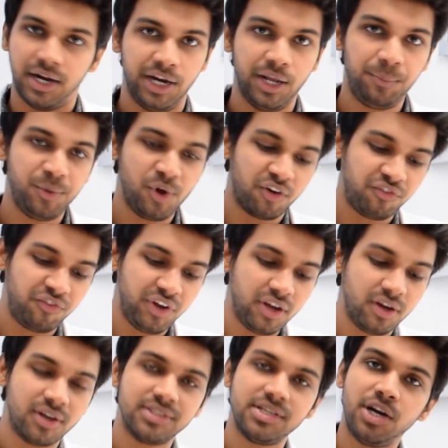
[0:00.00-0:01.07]
Dip your
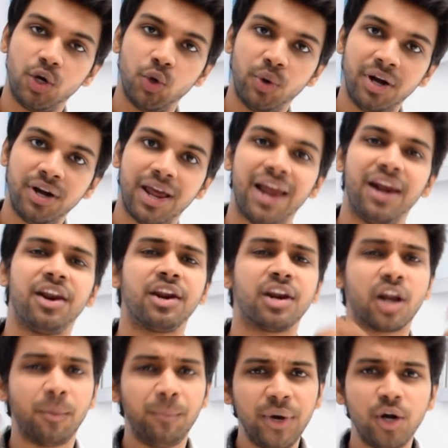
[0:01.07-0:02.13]
fingers into it and
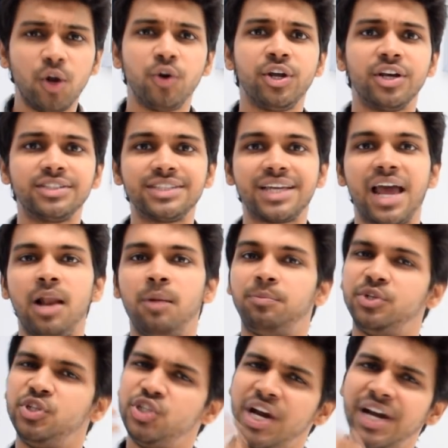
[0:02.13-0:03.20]
rub it on your scalp
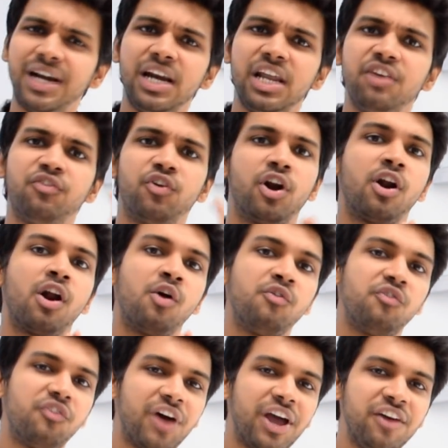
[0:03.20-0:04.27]
gently for
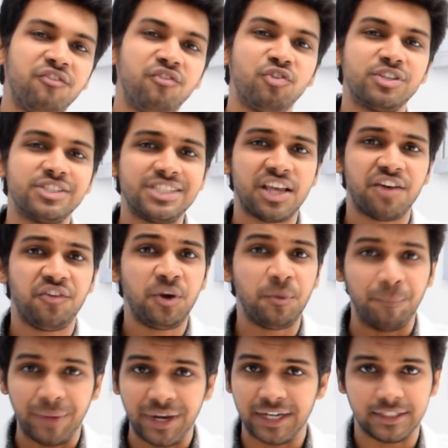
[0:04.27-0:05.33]
around 5 to
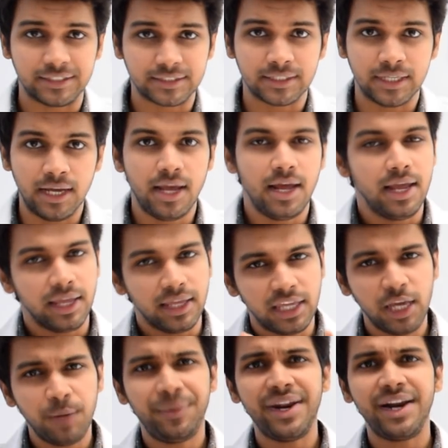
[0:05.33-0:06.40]
7 minutes.
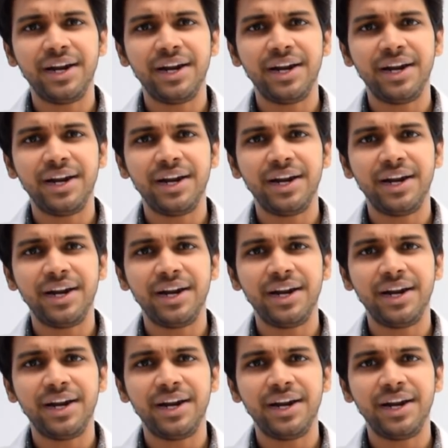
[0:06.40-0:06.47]
Keep it